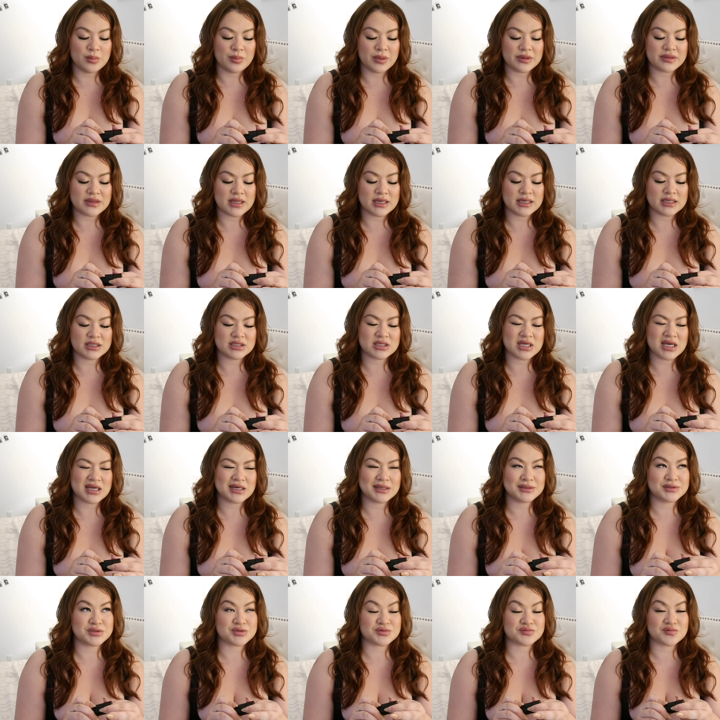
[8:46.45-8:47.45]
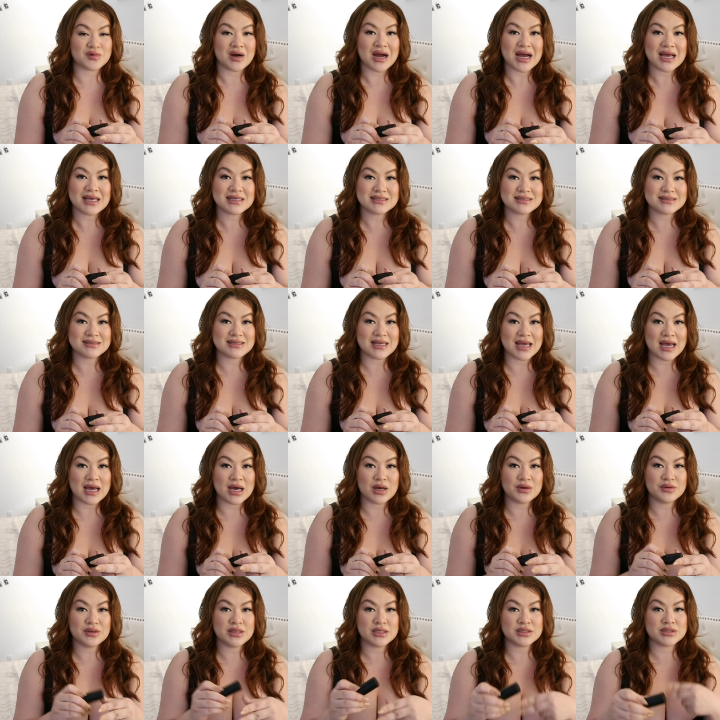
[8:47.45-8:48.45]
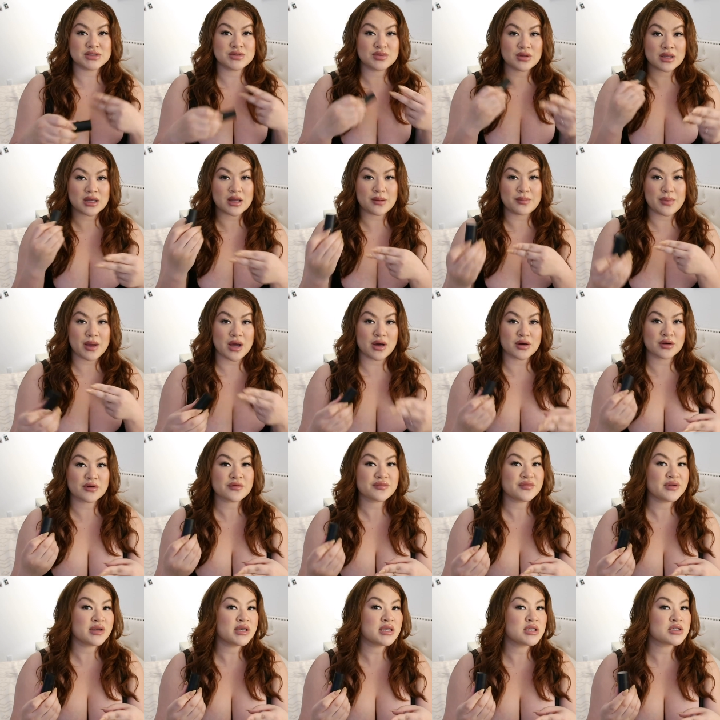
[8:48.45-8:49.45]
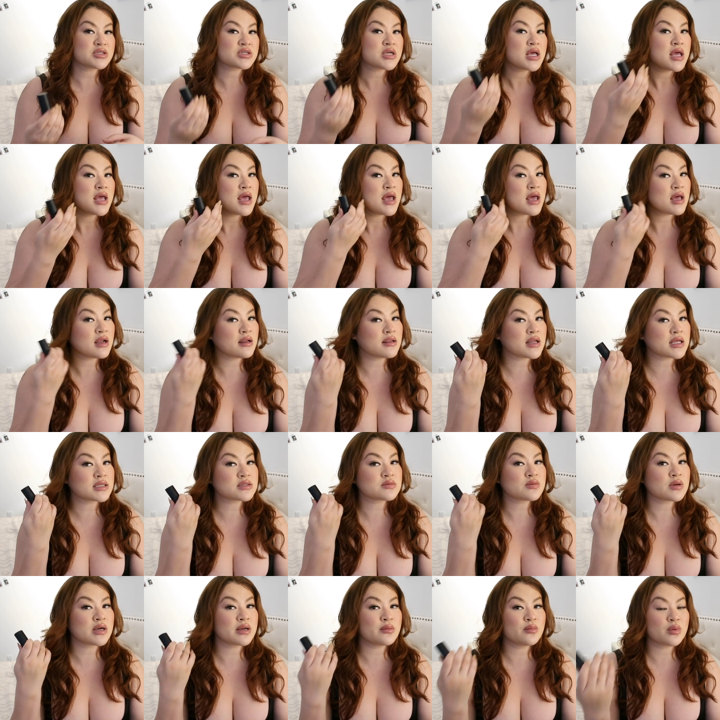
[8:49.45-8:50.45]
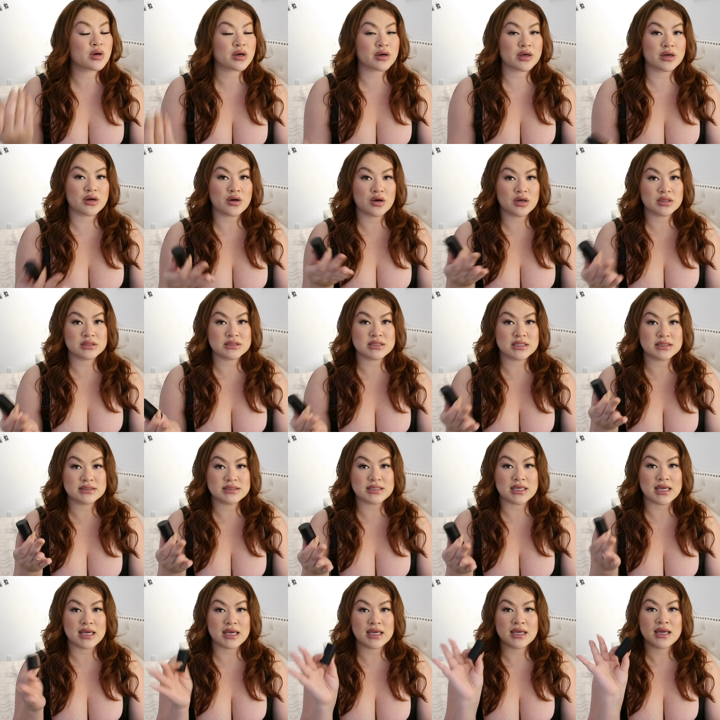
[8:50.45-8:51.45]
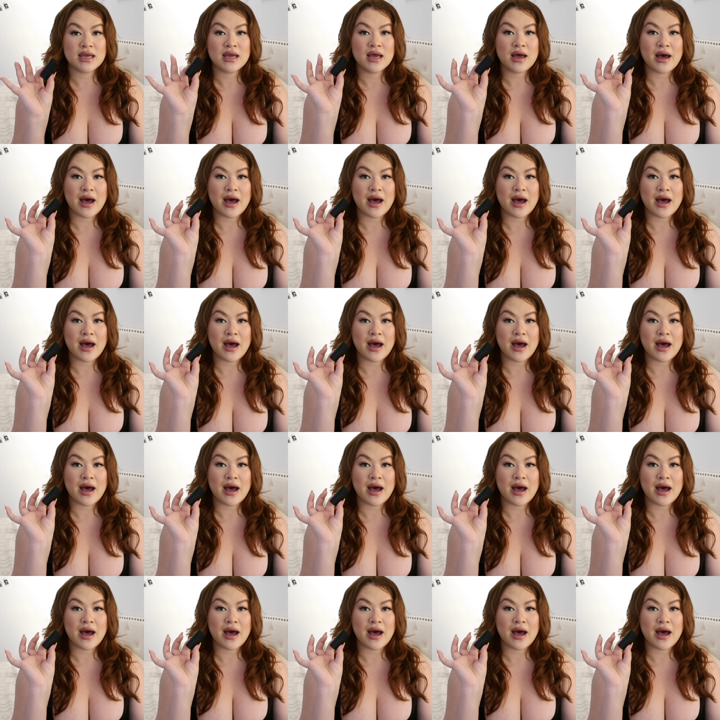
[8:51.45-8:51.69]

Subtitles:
but then it kind of dries down into like a powder finish, and that's what I'm wearing on today.